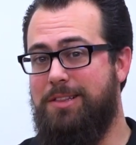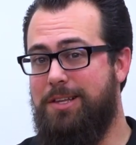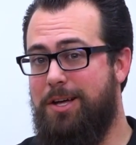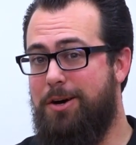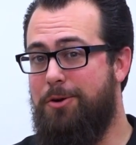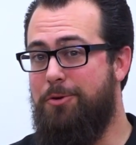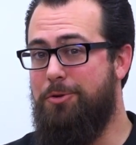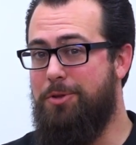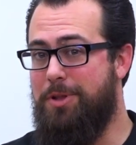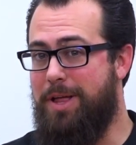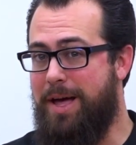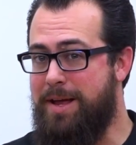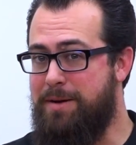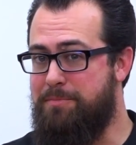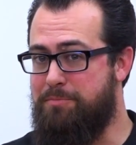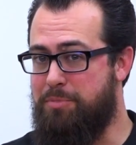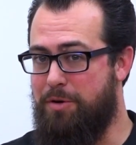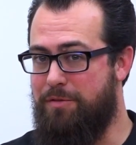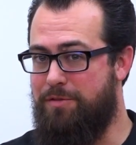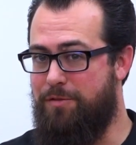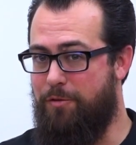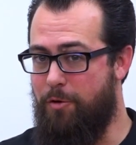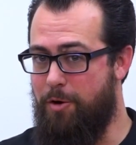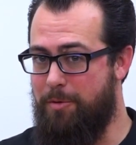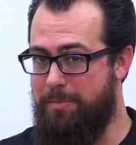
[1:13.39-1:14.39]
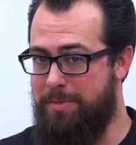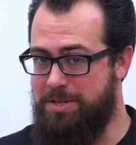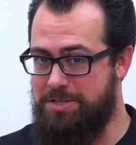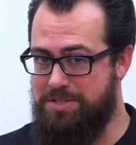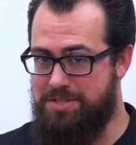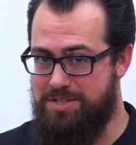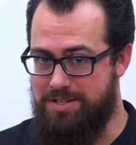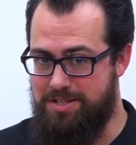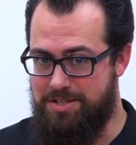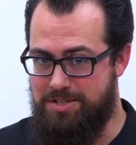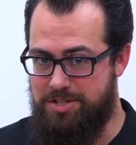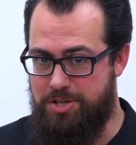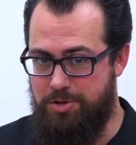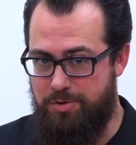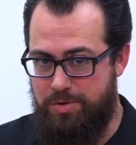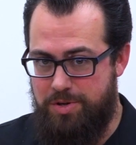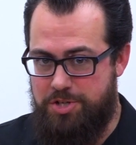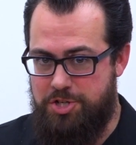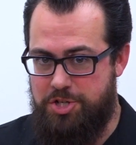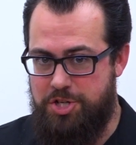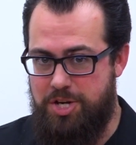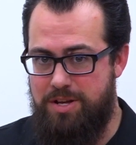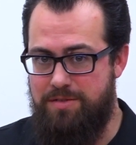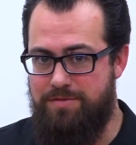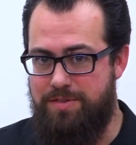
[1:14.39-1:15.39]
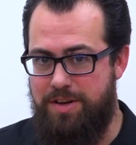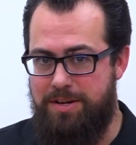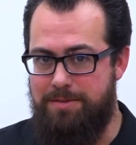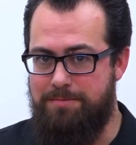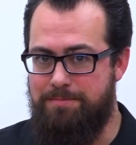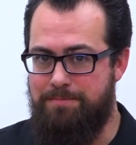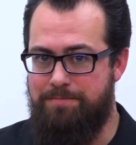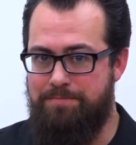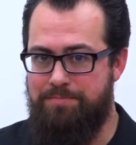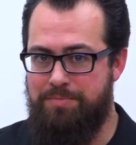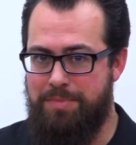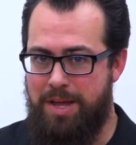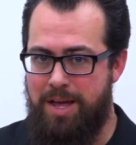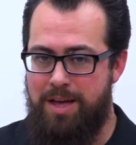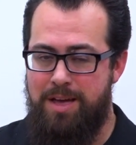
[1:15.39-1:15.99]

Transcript: low light performance to achieve it.